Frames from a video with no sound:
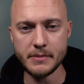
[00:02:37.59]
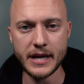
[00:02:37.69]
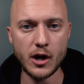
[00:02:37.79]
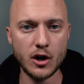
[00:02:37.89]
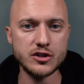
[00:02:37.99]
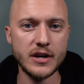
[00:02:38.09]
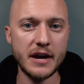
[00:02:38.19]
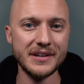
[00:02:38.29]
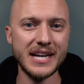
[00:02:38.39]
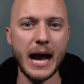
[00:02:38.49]
but I also
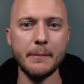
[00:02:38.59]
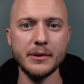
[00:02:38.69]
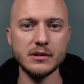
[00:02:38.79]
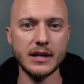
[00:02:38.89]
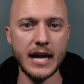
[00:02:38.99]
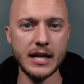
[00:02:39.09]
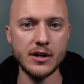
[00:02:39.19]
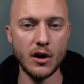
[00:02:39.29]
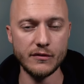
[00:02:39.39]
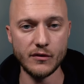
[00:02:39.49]
have a capital gain
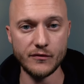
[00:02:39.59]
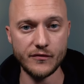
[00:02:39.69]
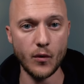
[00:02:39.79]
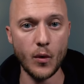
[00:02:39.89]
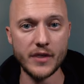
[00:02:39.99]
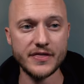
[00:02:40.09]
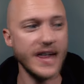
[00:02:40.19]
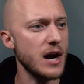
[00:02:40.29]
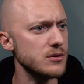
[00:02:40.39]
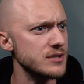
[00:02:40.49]
of
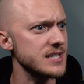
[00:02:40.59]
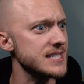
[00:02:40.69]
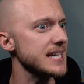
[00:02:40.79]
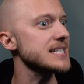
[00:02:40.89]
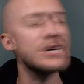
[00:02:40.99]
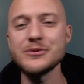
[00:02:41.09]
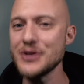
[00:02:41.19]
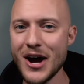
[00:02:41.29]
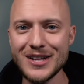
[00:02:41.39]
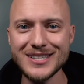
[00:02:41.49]

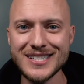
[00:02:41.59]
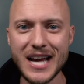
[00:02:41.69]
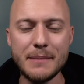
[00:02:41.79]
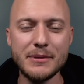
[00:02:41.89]
$4,600